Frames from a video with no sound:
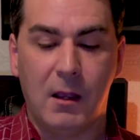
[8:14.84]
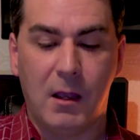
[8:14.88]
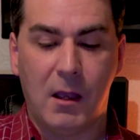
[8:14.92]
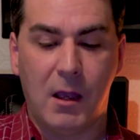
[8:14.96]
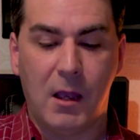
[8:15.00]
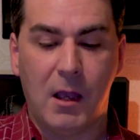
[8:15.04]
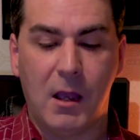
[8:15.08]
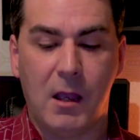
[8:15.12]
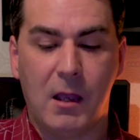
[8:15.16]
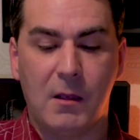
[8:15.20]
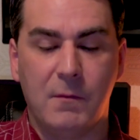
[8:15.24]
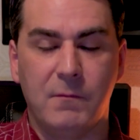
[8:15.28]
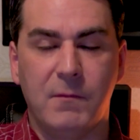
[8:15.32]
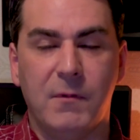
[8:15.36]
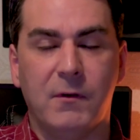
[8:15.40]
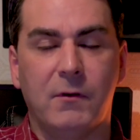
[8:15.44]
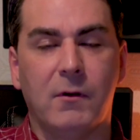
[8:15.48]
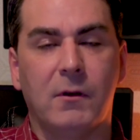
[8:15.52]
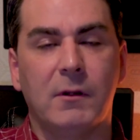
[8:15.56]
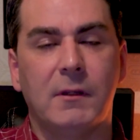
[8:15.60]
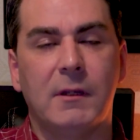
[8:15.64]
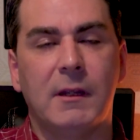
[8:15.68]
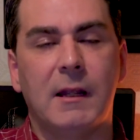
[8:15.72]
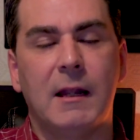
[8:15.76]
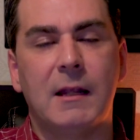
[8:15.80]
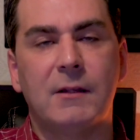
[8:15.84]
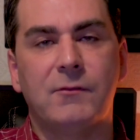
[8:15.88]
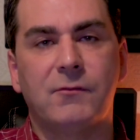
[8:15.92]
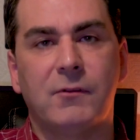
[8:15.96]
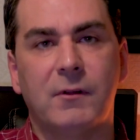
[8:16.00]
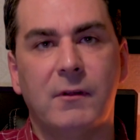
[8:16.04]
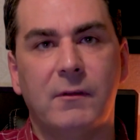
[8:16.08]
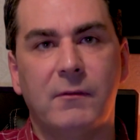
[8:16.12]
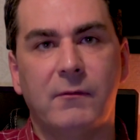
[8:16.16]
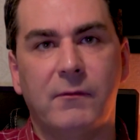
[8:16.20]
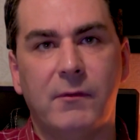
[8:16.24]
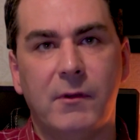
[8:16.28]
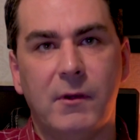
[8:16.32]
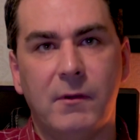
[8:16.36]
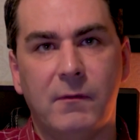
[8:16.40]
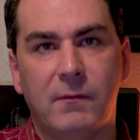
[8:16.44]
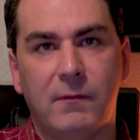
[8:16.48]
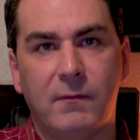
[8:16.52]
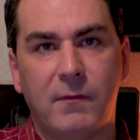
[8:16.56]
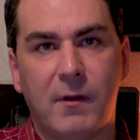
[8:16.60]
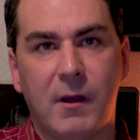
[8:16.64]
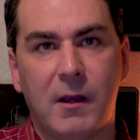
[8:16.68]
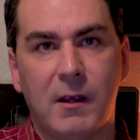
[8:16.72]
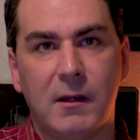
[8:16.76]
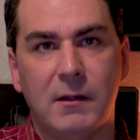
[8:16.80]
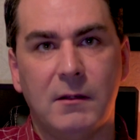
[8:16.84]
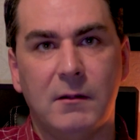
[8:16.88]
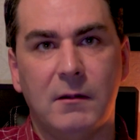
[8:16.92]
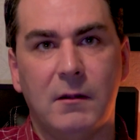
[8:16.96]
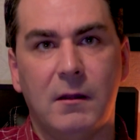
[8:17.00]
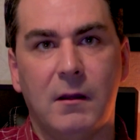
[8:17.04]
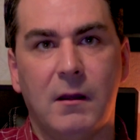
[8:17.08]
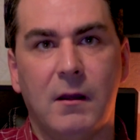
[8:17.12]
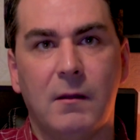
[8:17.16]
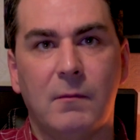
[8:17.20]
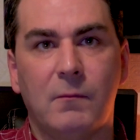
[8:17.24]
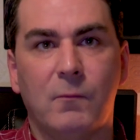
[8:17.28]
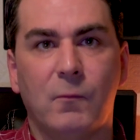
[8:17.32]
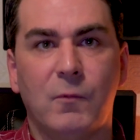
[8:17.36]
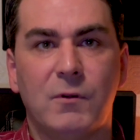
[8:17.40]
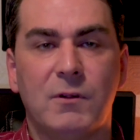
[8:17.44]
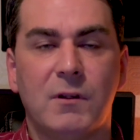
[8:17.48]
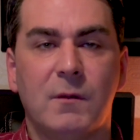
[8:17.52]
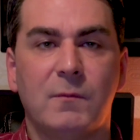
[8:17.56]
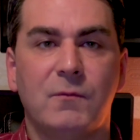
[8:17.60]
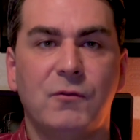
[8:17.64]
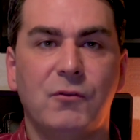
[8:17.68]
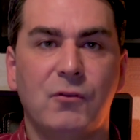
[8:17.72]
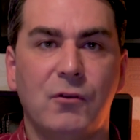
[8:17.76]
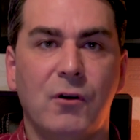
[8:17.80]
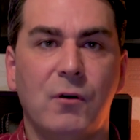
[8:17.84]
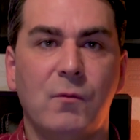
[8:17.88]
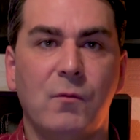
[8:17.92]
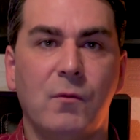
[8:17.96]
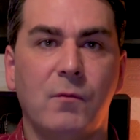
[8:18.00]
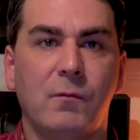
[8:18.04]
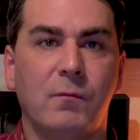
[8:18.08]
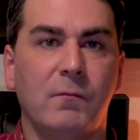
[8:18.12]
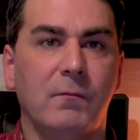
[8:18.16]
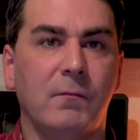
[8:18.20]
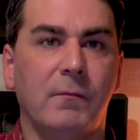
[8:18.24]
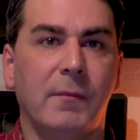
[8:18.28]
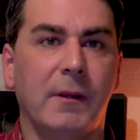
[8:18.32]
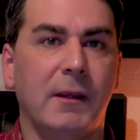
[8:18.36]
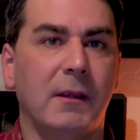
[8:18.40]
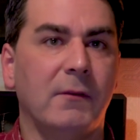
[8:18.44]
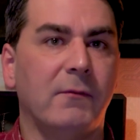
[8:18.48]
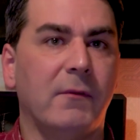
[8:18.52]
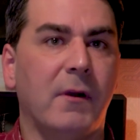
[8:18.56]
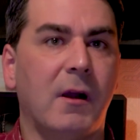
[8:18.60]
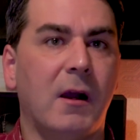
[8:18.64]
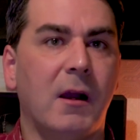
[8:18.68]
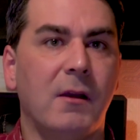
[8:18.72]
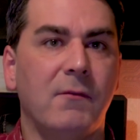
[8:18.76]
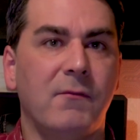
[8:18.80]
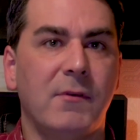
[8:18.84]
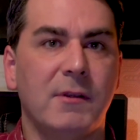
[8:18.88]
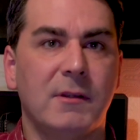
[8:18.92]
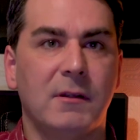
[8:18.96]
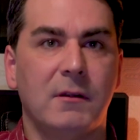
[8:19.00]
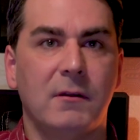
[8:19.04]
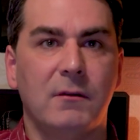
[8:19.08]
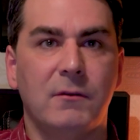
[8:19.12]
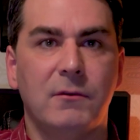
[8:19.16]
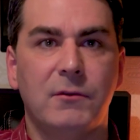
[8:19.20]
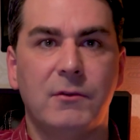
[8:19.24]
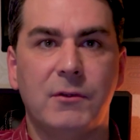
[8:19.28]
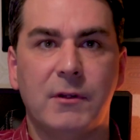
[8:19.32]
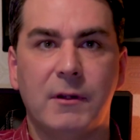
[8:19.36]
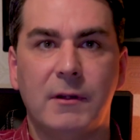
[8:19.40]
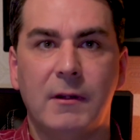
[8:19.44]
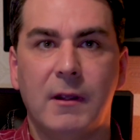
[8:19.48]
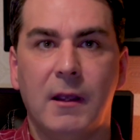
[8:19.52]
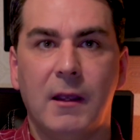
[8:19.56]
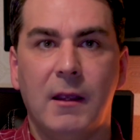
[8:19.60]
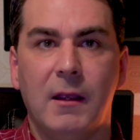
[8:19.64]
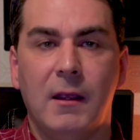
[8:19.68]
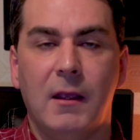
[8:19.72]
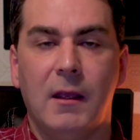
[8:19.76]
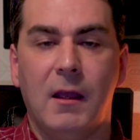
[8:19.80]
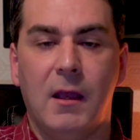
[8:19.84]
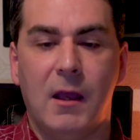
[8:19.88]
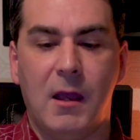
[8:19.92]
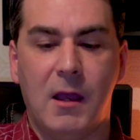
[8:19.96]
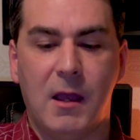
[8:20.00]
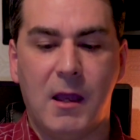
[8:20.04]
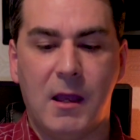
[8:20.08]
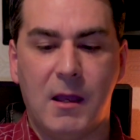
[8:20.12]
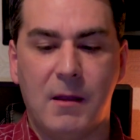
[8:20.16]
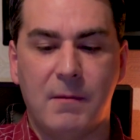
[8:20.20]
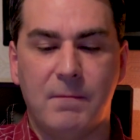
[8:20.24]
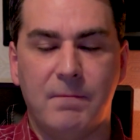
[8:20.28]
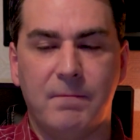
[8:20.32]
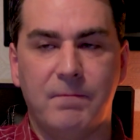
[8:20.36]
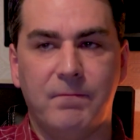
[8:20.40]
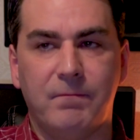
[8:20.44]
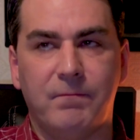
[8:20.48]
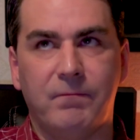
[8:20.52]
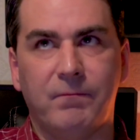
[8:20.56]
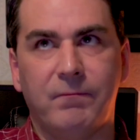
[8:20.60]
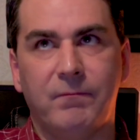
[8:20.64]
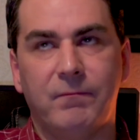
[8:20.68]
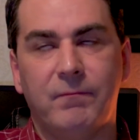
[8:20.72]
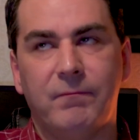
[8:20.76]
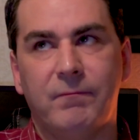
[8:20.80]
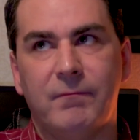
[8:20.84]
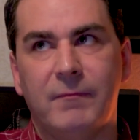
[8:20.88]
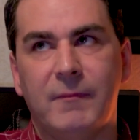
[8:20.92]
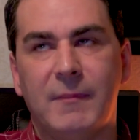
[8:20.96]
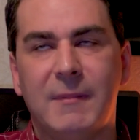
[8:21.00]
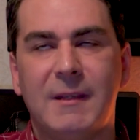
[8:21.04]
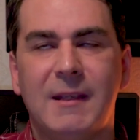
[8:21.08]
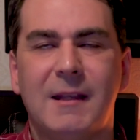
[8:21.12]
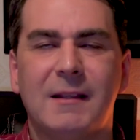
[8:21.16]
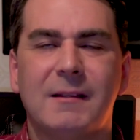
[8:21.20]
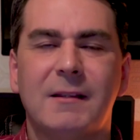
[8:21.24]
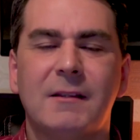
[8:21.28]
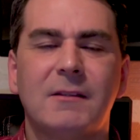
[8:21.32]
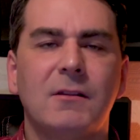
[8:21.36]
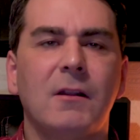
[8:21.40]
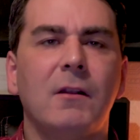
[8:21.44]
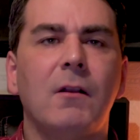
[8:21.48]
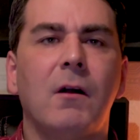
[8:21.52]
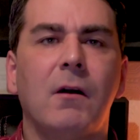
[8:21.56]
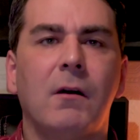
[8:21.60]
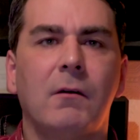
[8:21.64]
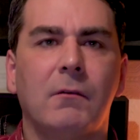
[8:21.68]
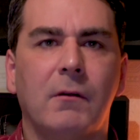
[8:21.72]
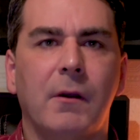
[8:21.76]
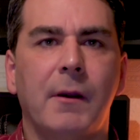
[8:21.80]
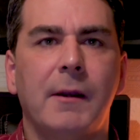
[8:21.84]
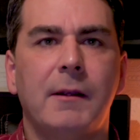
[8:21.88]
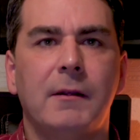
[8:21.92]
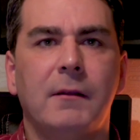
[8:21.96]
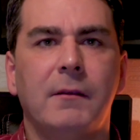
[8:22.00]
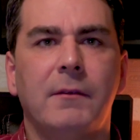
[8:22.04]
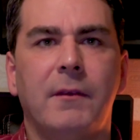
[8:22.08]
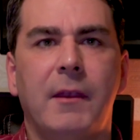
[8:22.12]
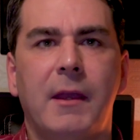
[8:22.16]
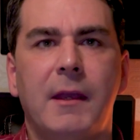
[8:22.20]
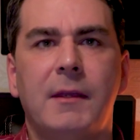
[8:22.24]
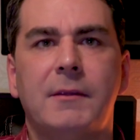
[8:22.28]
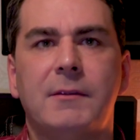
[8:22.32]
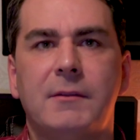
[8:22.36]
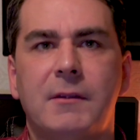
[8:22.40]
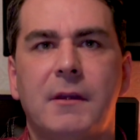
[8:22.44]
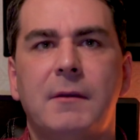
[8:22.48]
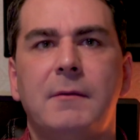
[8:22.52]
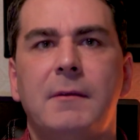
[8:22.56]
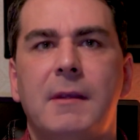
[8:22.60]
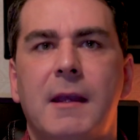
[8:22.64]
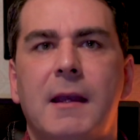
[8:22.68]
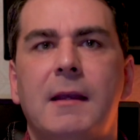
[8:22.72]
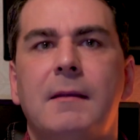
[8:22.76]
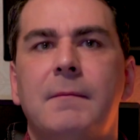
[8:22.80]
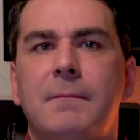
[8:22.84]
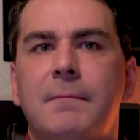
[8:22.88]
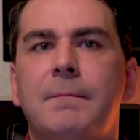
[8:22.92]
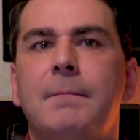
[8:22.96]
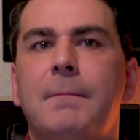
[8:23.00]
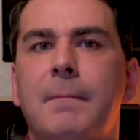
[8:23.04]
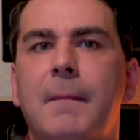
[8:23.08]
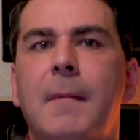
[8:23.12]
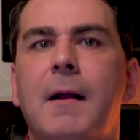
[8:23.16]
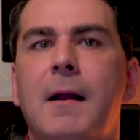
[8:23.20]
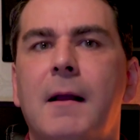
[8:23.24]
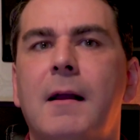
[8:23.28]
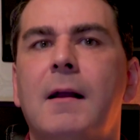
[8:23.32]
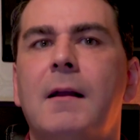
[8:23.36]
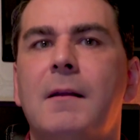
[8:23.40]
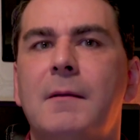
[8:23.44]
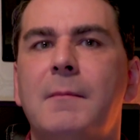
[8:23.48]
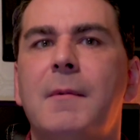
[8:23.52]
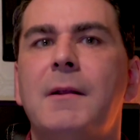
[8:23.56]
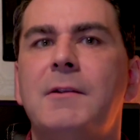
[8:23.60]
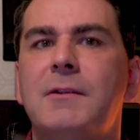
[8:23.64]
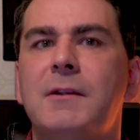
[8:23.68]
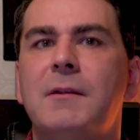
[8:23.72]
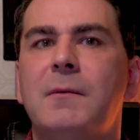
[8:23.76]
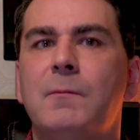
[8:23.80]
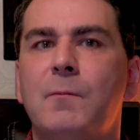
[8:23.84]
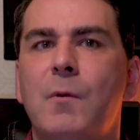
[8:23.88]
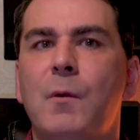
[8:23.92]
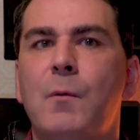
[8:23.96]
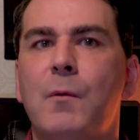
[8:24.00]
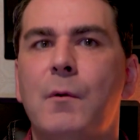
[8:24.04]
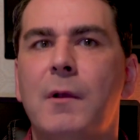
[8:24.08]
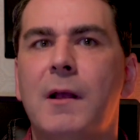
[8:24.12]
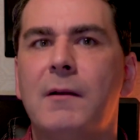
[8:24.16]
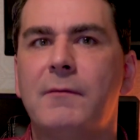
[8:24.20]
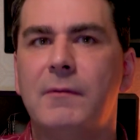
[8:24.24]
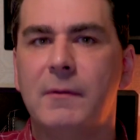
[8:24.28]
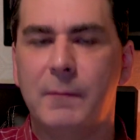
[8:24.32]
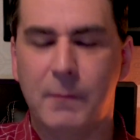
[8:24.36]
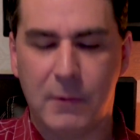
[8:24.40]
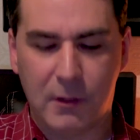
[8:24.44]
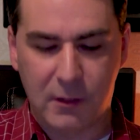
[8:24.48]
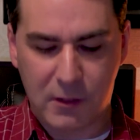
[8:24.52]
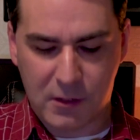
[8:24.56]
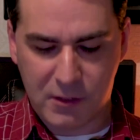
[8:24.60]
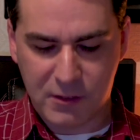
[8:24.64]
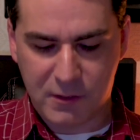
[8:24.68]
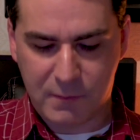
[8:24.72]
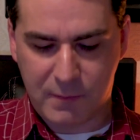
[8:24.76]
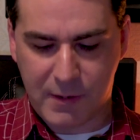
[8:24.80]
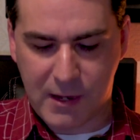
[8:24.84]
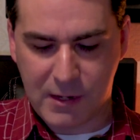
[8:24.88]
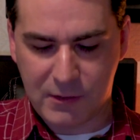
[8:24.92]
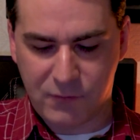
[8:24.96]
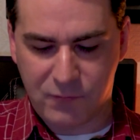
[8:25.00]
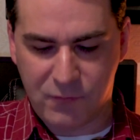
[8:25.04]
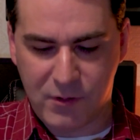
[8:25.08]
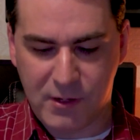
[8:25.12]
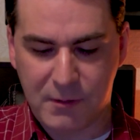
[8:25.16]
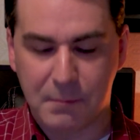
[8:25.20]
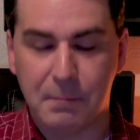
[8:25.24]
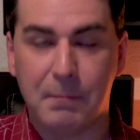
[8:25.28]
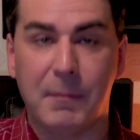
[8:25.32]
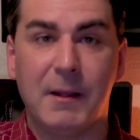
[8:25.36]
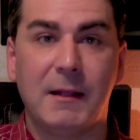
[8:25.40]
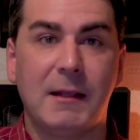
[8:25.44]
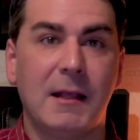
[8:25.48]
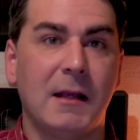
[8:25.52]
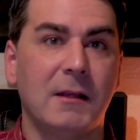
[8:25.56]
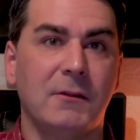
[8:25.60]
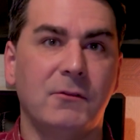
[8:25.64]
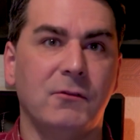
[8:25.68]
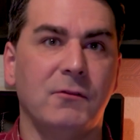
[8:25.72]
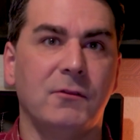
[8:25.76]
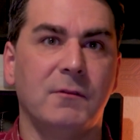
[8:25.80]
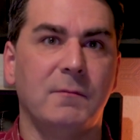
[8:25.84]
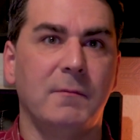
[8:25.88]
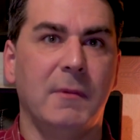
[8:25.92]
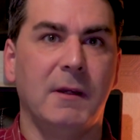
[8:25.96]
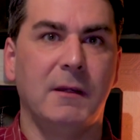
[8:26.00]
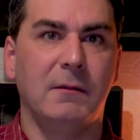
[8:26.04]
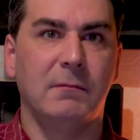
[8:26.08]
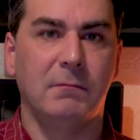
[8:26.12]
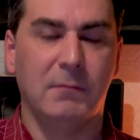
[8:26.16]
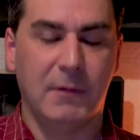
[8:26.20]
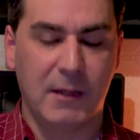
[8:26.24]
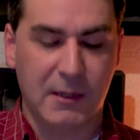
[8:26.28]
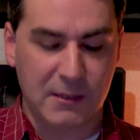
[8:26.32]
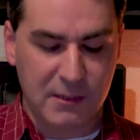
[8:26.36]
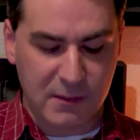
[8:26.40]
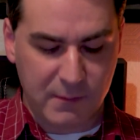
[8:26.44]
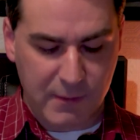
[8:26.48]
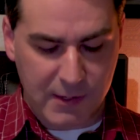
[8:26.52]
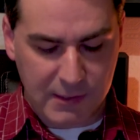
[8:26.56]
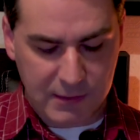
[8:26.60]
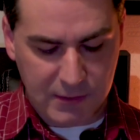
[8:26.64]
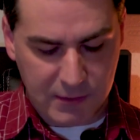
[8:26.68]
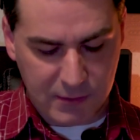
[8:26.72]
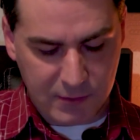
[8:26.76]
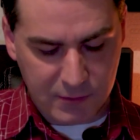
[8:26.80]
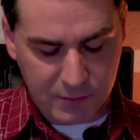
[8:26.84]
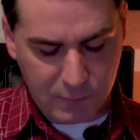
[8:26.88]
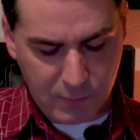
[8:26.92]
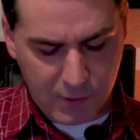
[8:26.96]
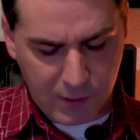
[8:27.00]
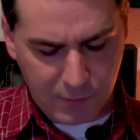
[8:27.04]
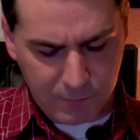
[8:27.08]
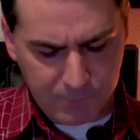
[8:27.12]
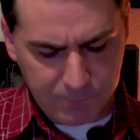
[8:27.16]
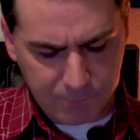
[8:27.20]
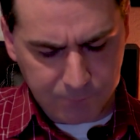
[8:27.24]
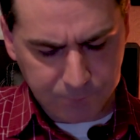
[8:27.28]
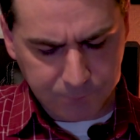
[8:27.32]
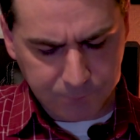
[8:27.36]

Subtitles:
you've got the electronic viewfinder, which I'm sure will be of a high resolution. Yeah, there's a lot going on there. So yeah, I imagine we will have a larger battery, but that's just me guesstimating as well.